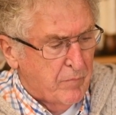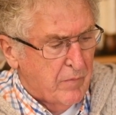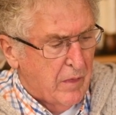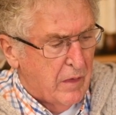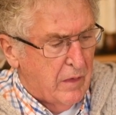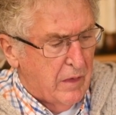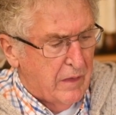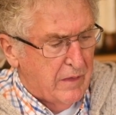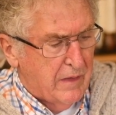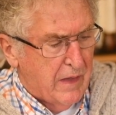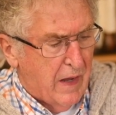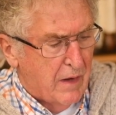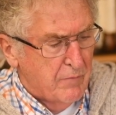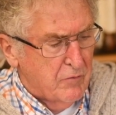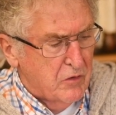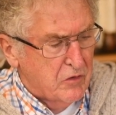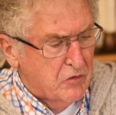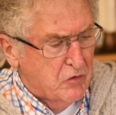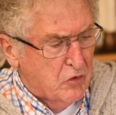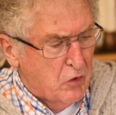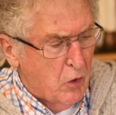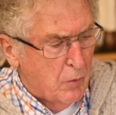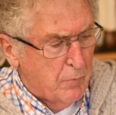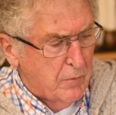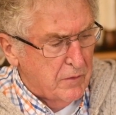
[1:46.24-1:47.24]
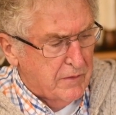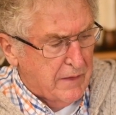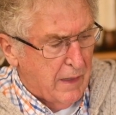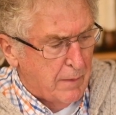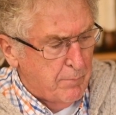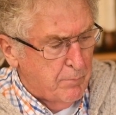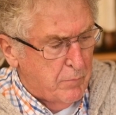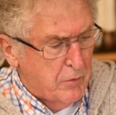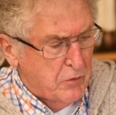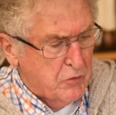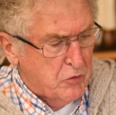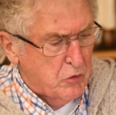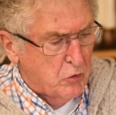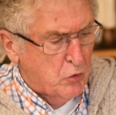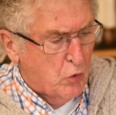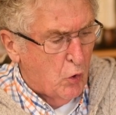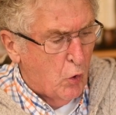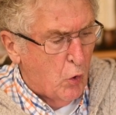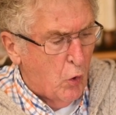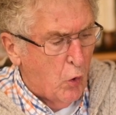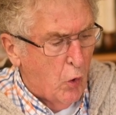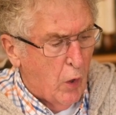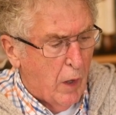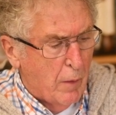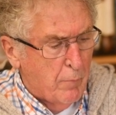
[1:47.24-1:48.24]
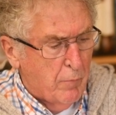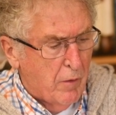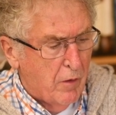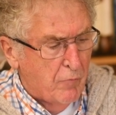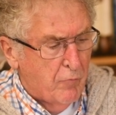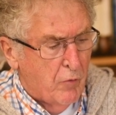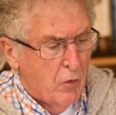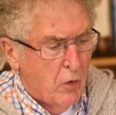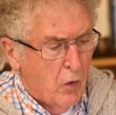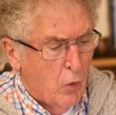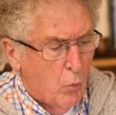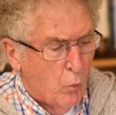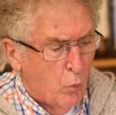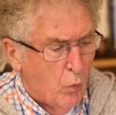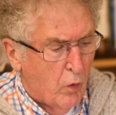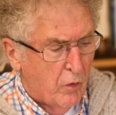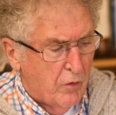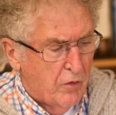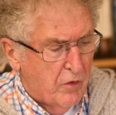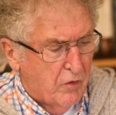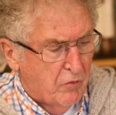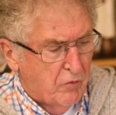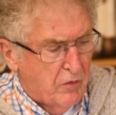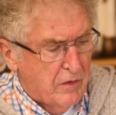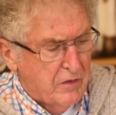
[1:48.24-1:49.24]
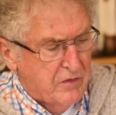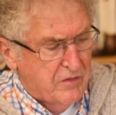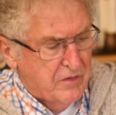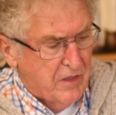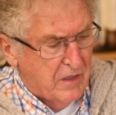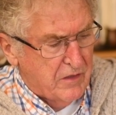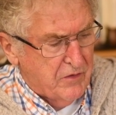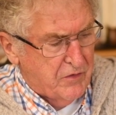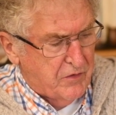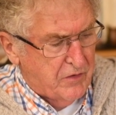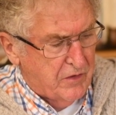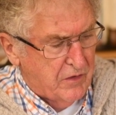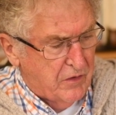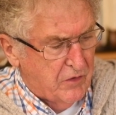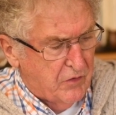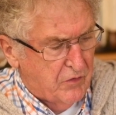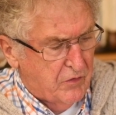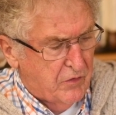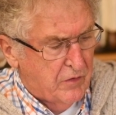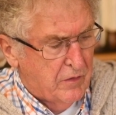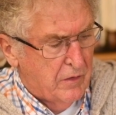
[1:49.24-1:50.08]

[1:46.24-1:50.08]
the average global temperature go above 1 degree Celsius,